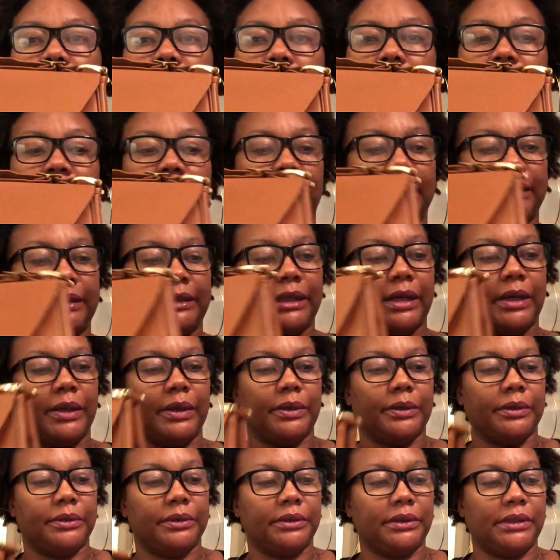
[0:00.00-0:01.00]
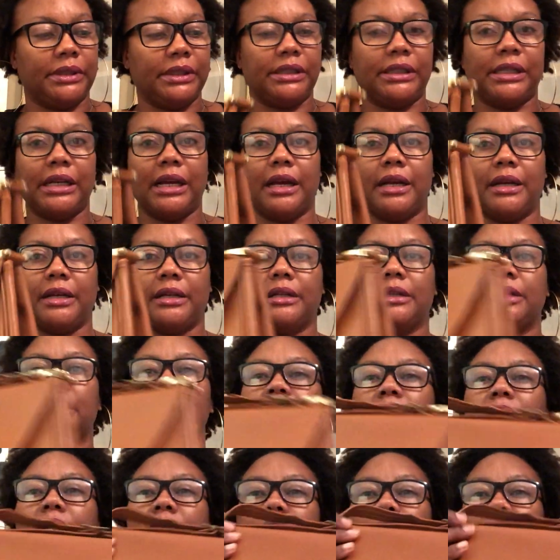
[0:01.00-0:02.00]
Yeah, so these are
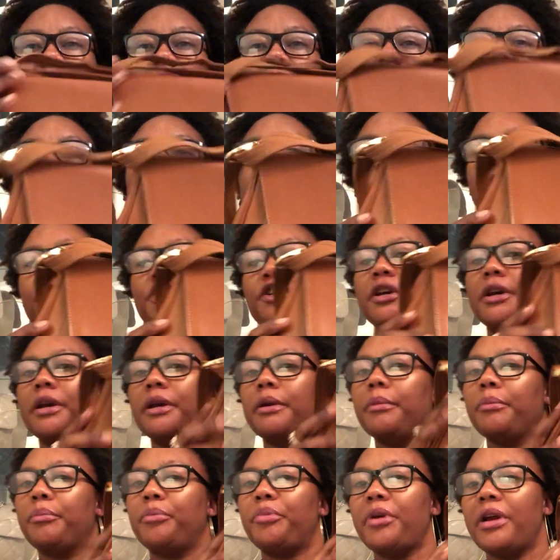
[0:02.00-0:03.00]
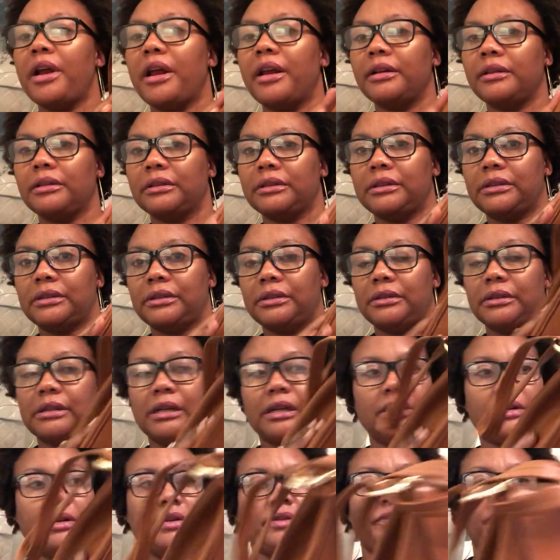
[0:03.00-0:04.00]
English brands,
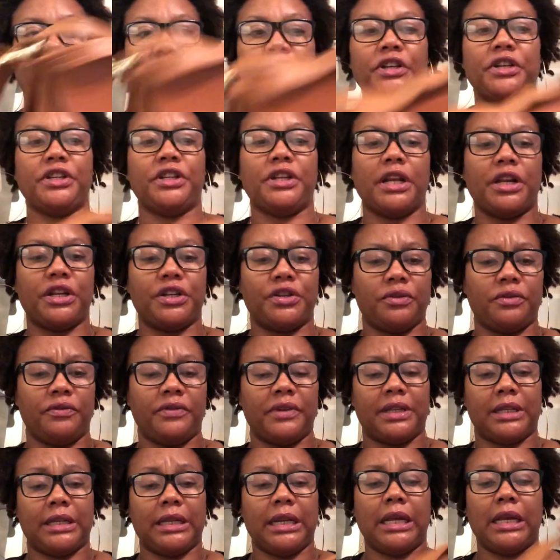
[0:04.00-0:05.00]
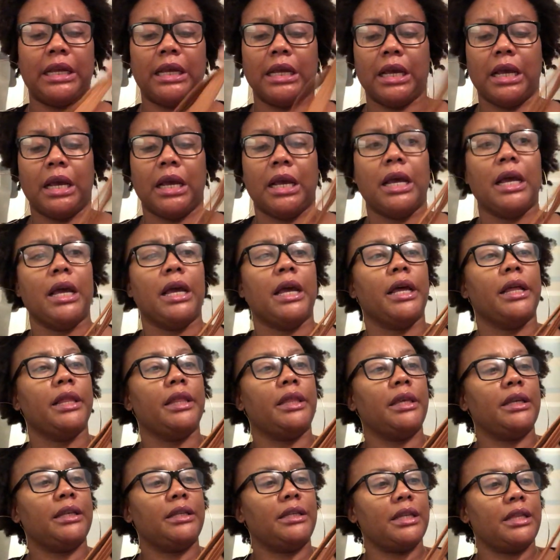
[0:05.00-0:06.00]
vintage, obviously.
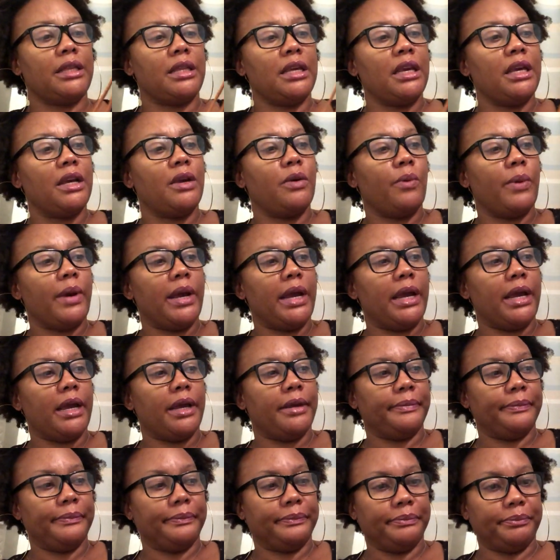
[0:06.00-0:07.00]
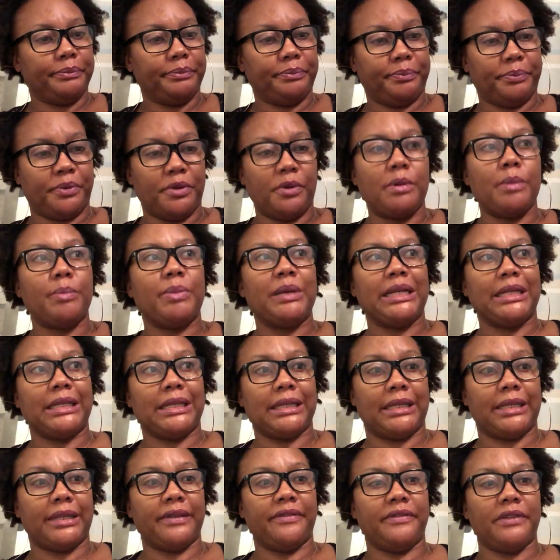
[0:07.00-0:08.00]
These, I think, were probably the
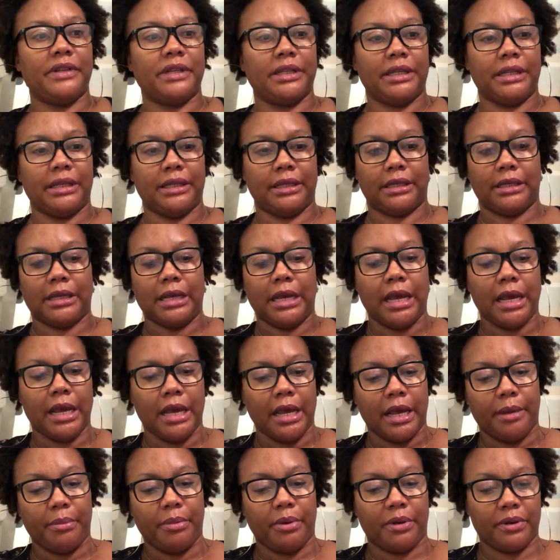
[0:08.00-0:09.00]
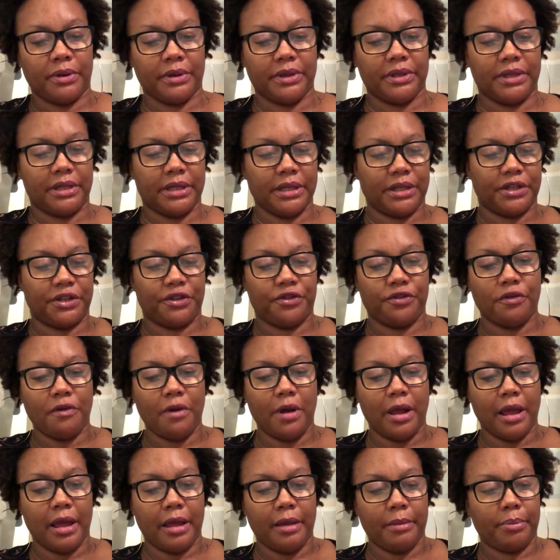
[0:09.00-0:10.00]
70s because the
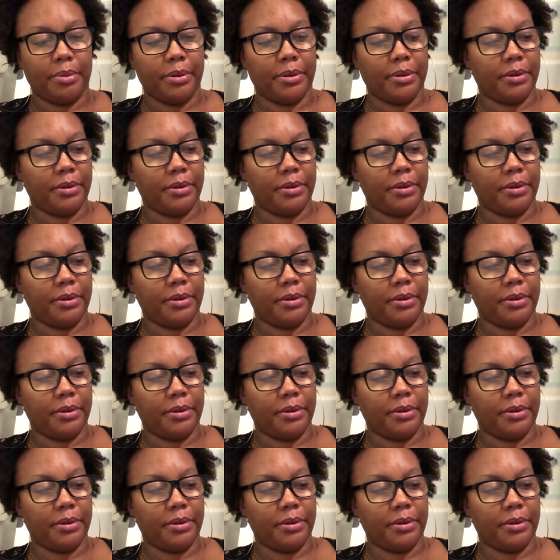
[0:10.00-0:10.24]
strap